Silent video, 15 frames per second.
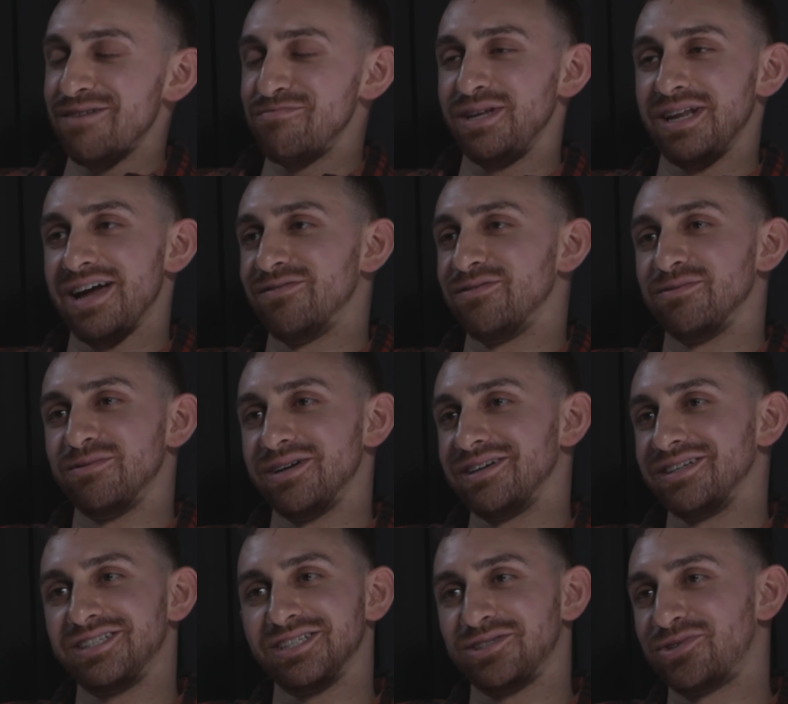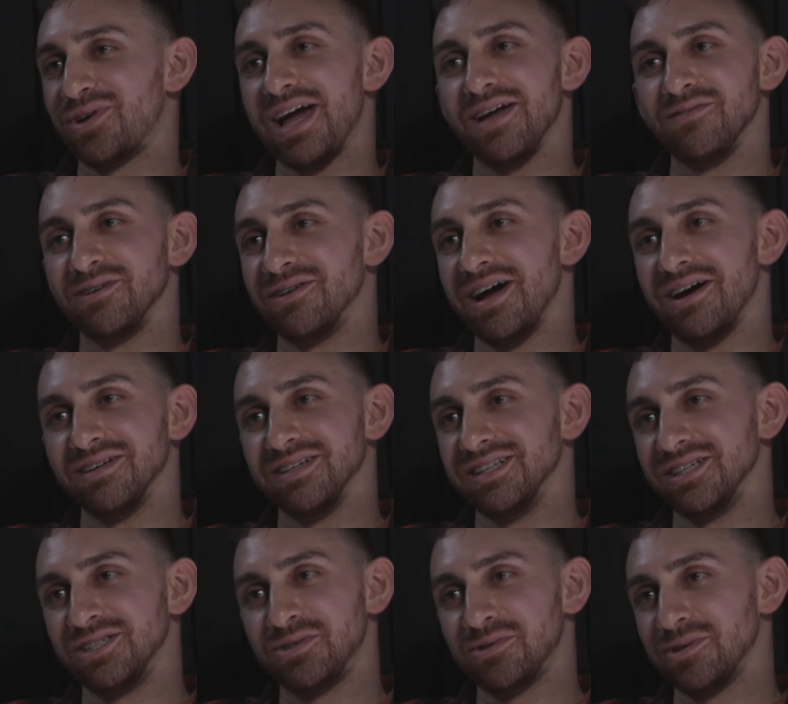I mean, everywhere. Just driving around in
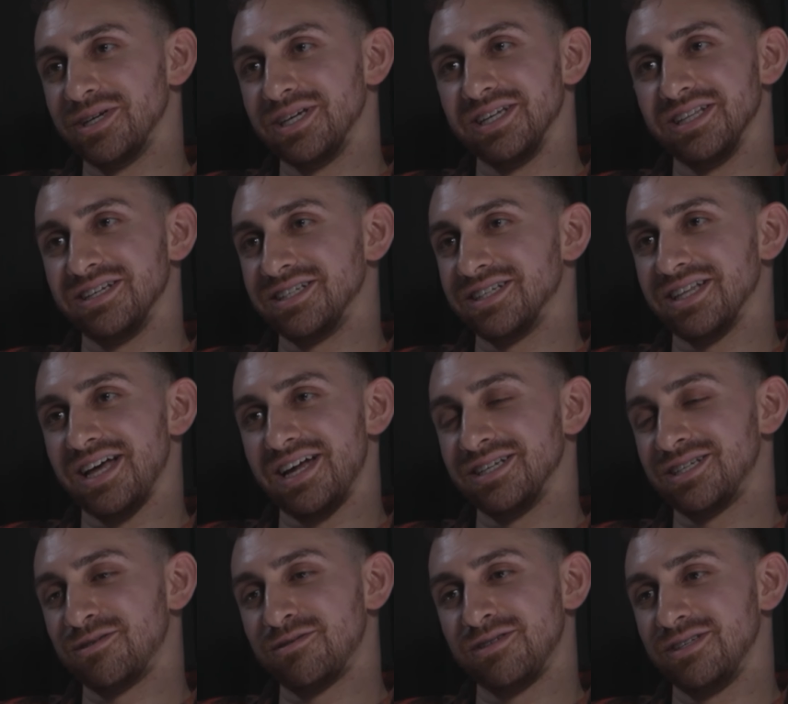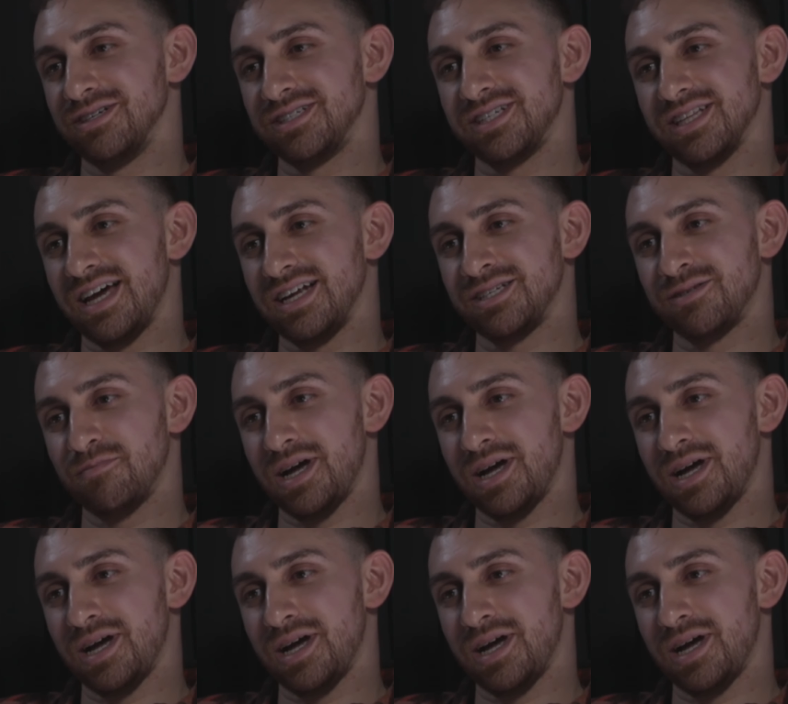Detroit, there's a lot of spots.